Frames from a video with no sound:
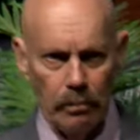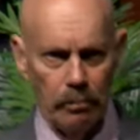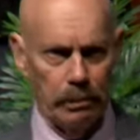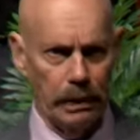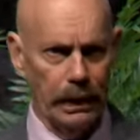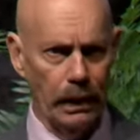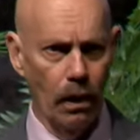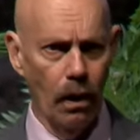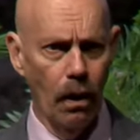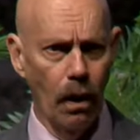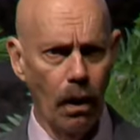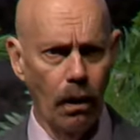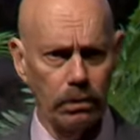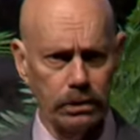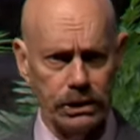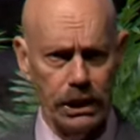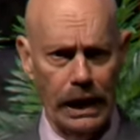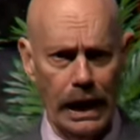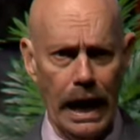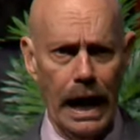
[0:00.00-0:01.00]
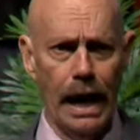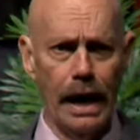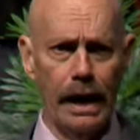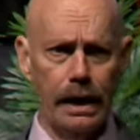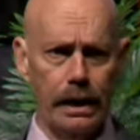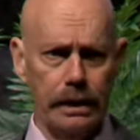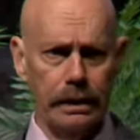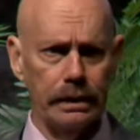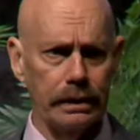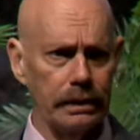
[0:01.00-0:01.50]
Behold,
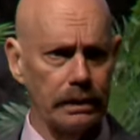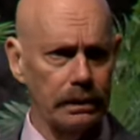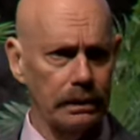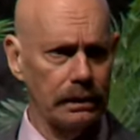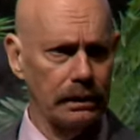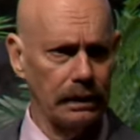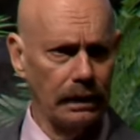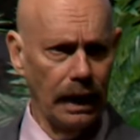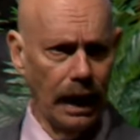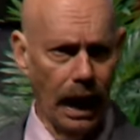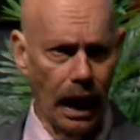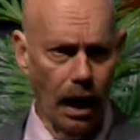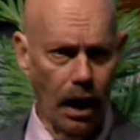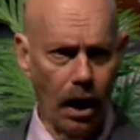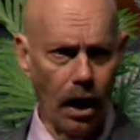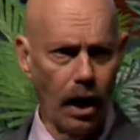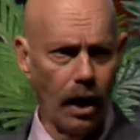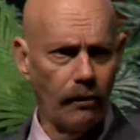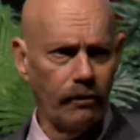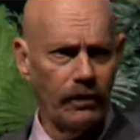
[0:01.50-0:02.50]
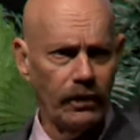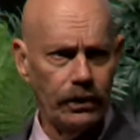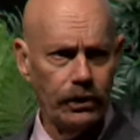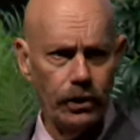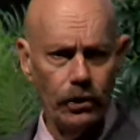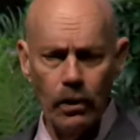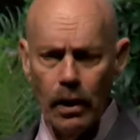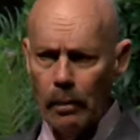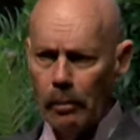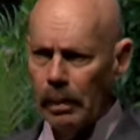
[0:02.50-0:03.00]
today I'll offer
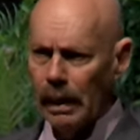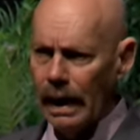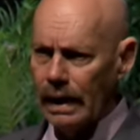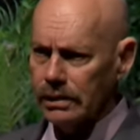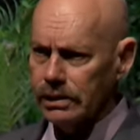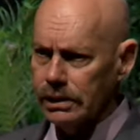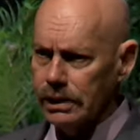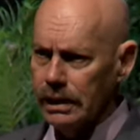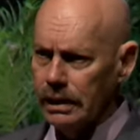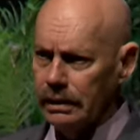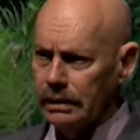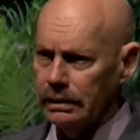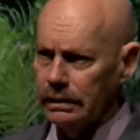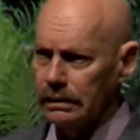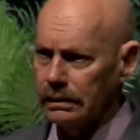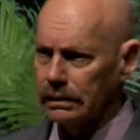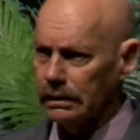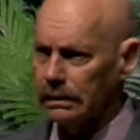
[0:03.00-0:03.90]
you a blessing